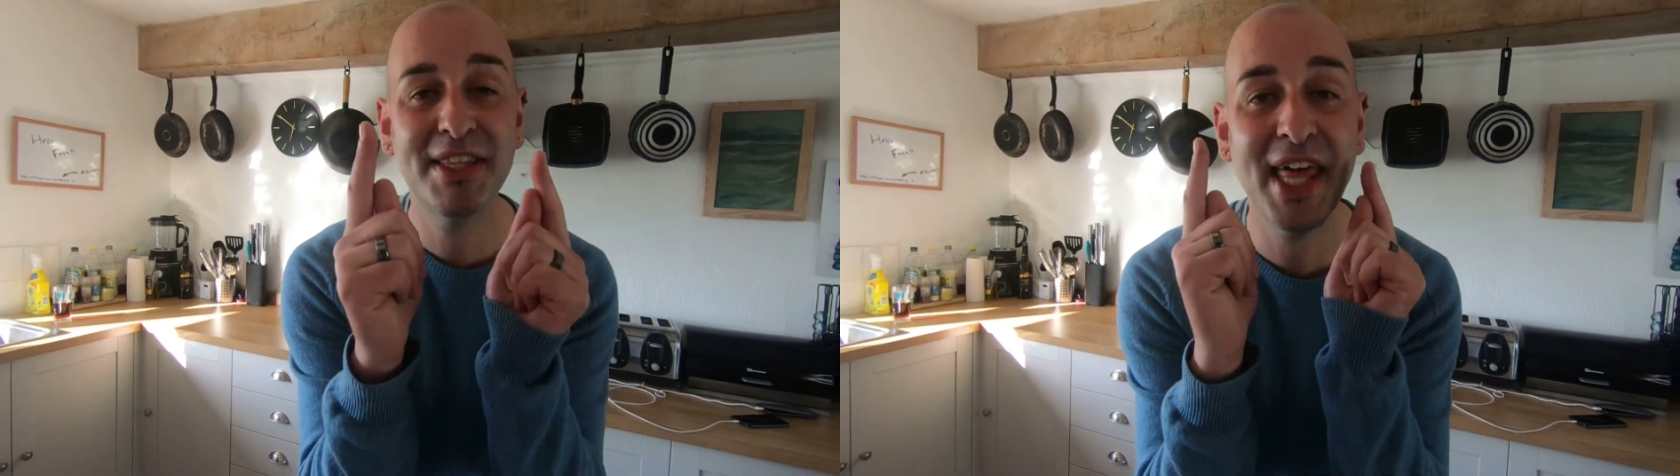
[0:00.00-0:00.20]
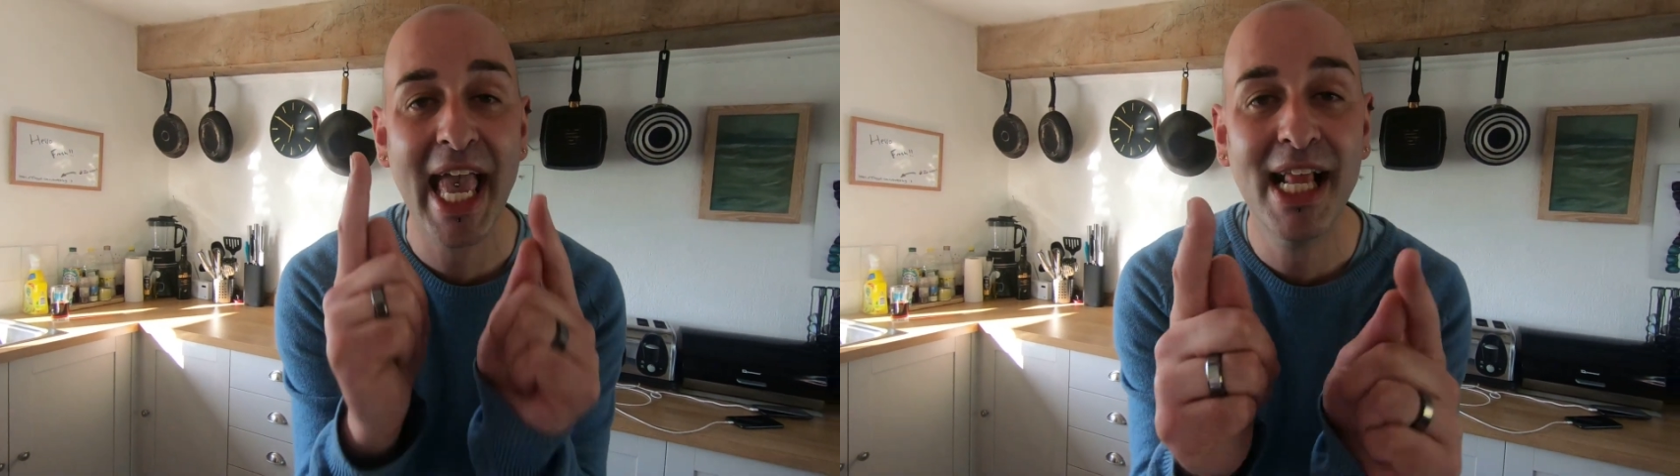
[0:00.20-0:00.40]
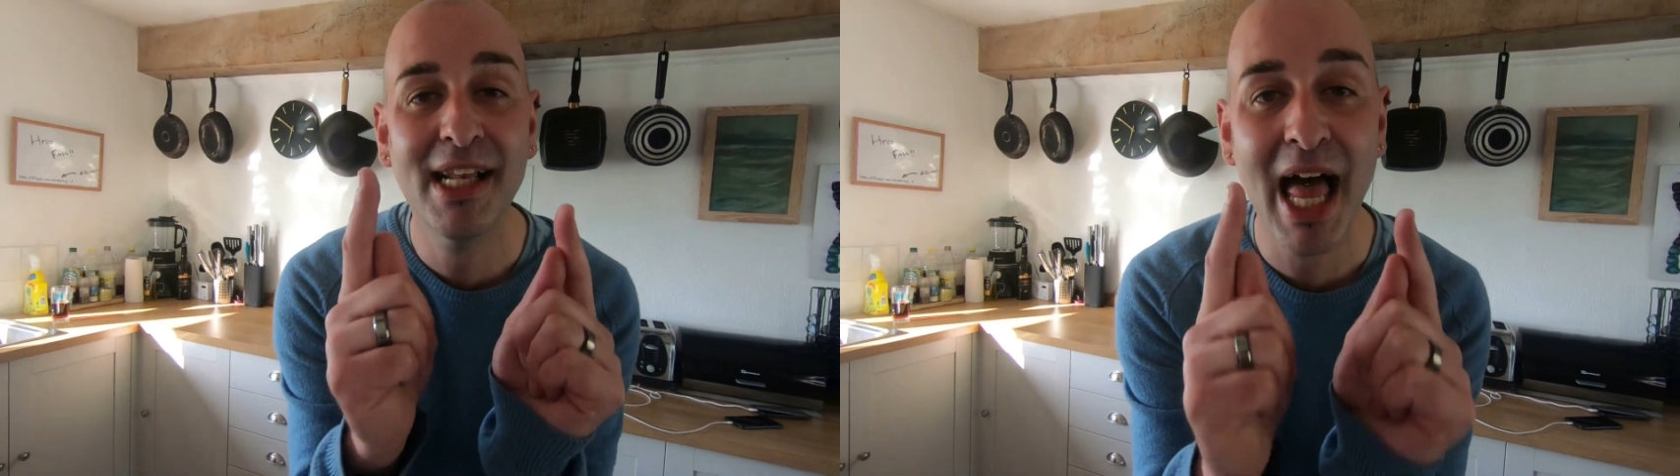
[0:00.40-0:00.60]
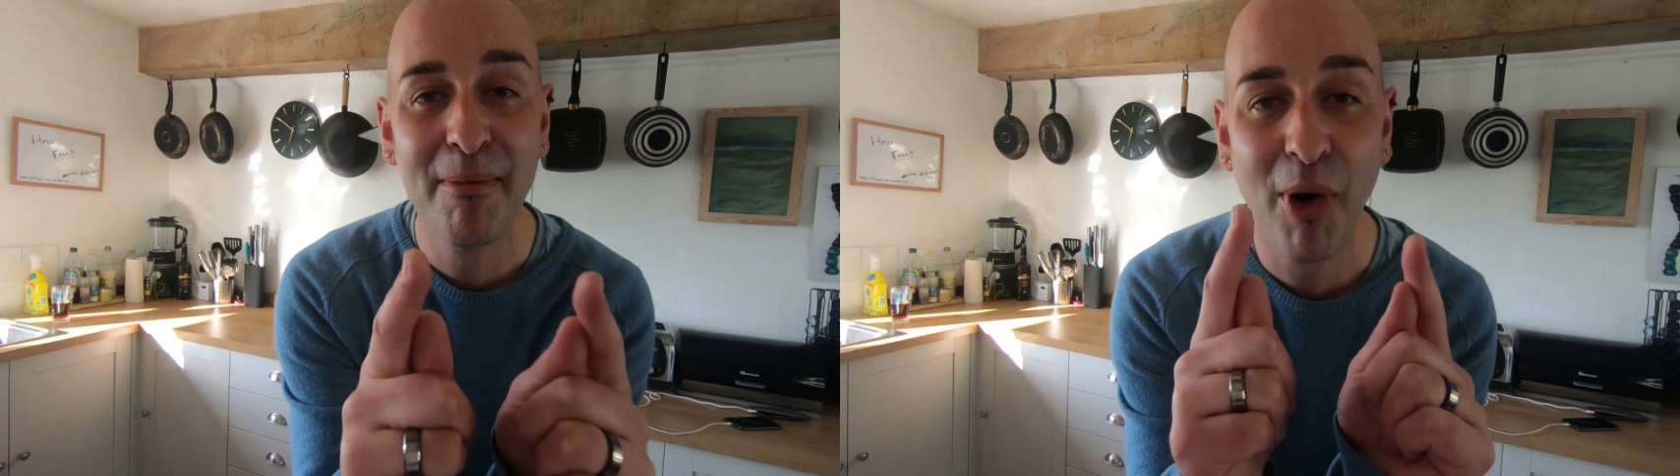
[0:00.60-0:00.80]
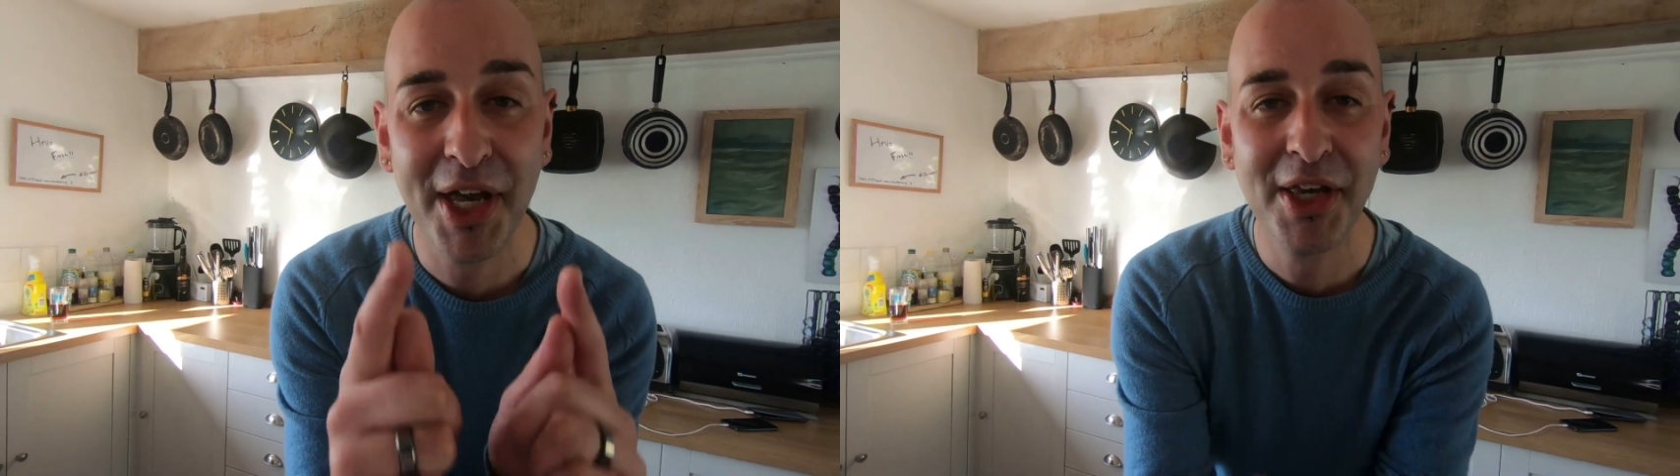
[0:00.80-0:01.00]
they
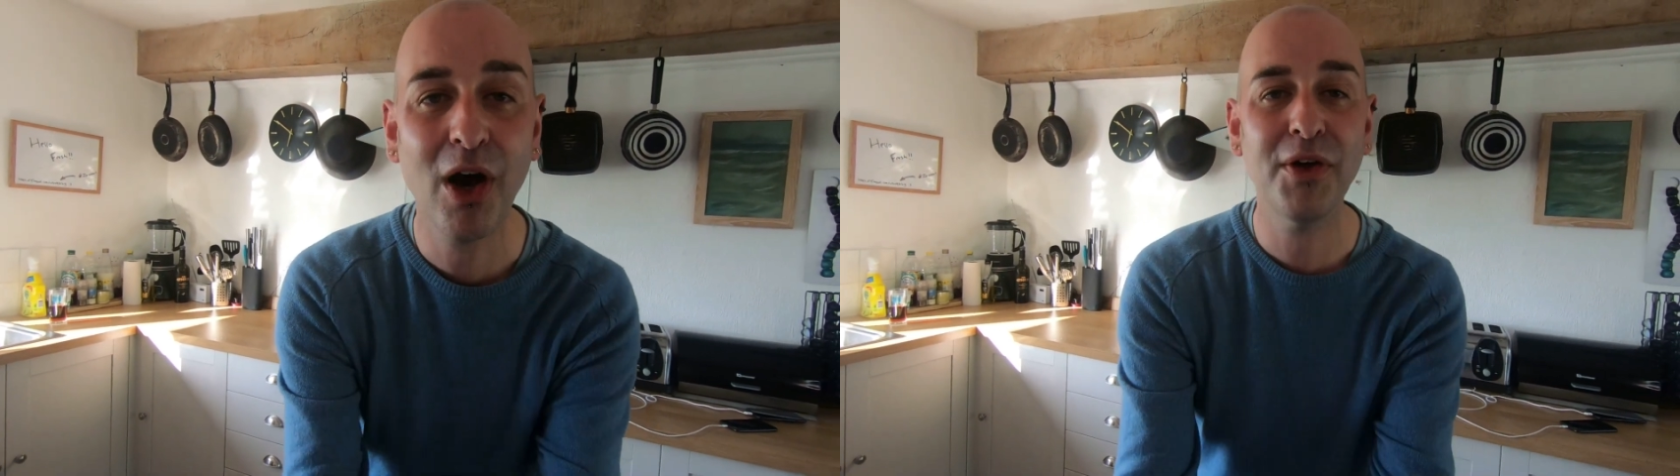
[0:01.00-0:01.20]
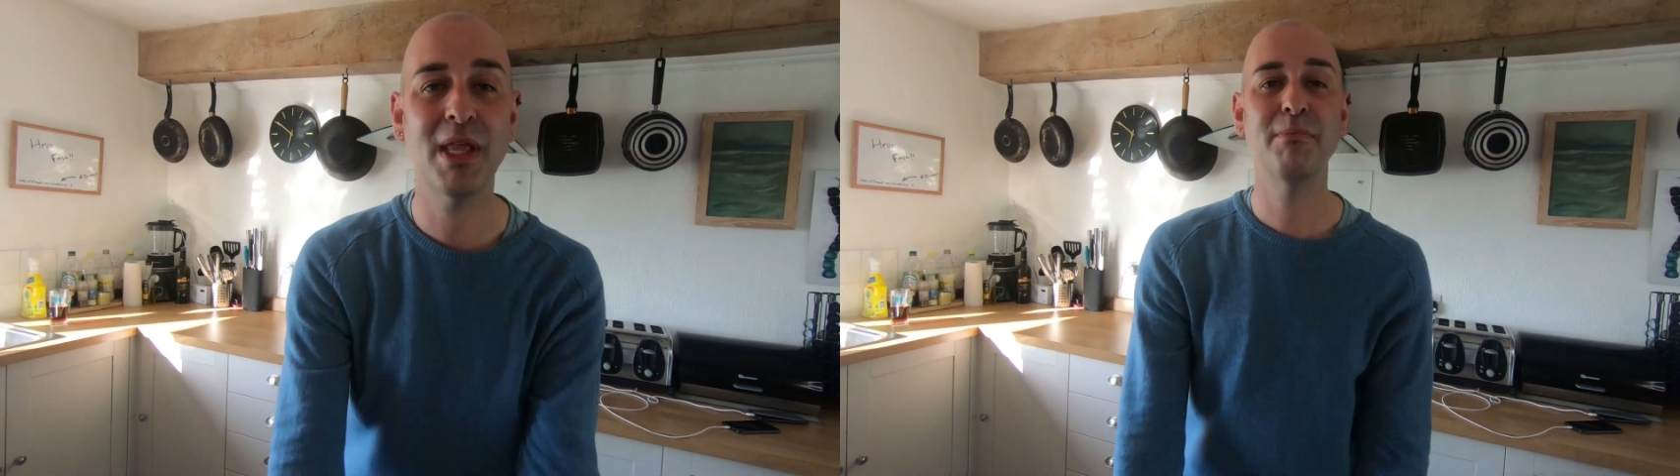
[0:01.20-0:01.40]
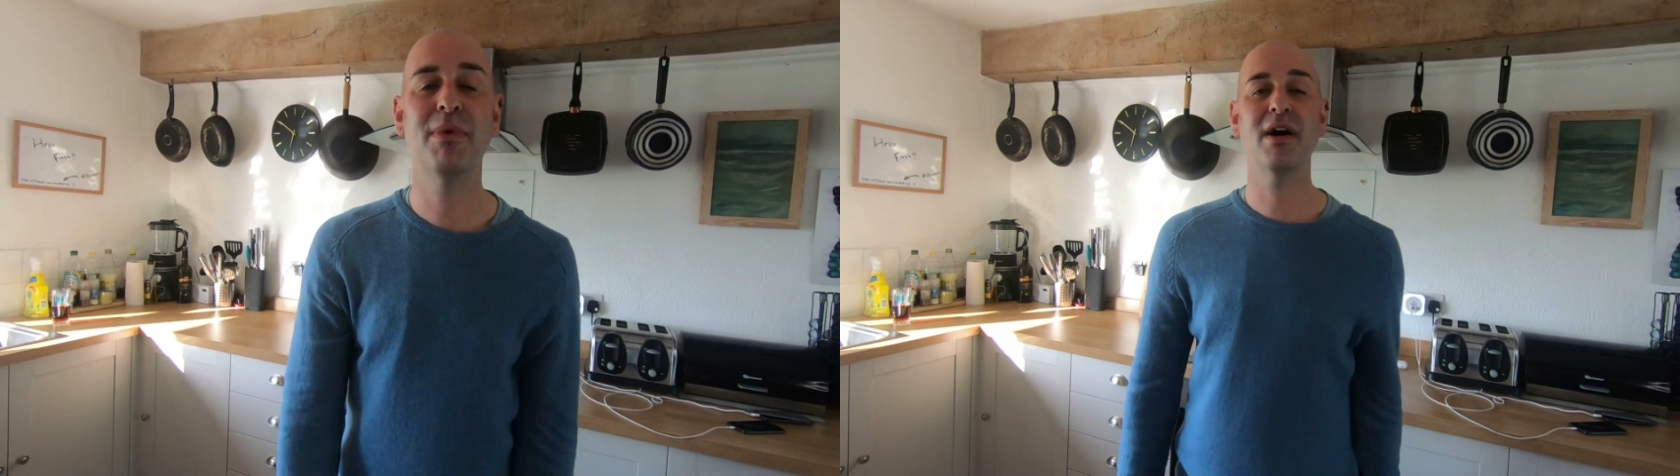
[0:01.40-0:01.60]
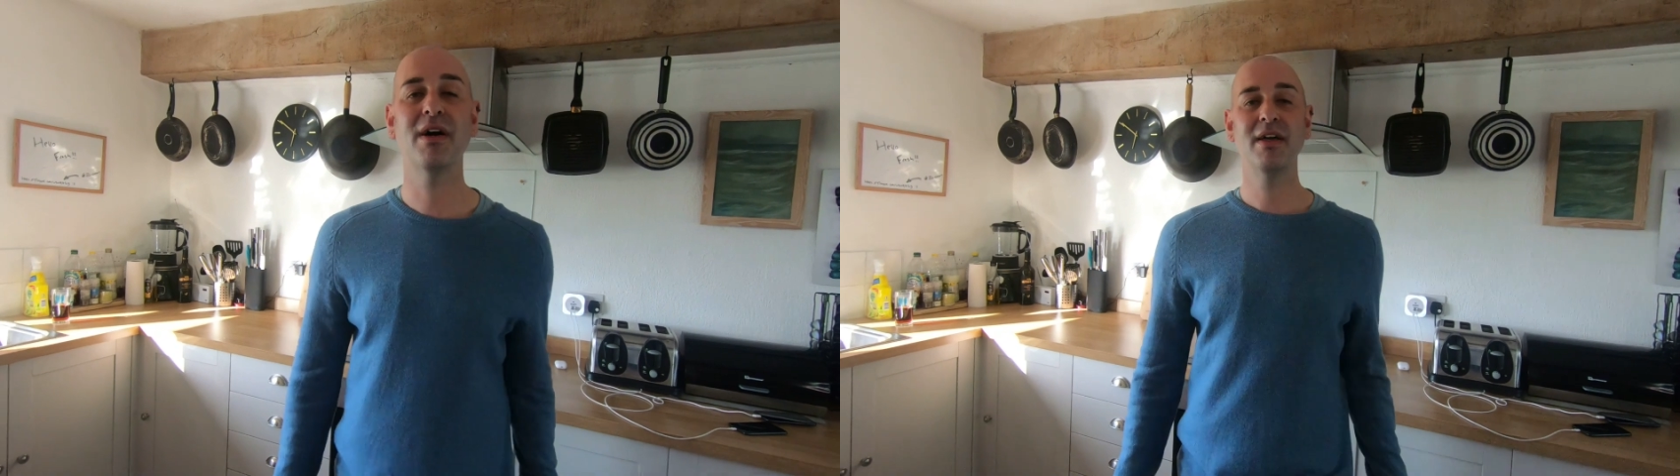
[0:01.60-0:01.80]
let my card number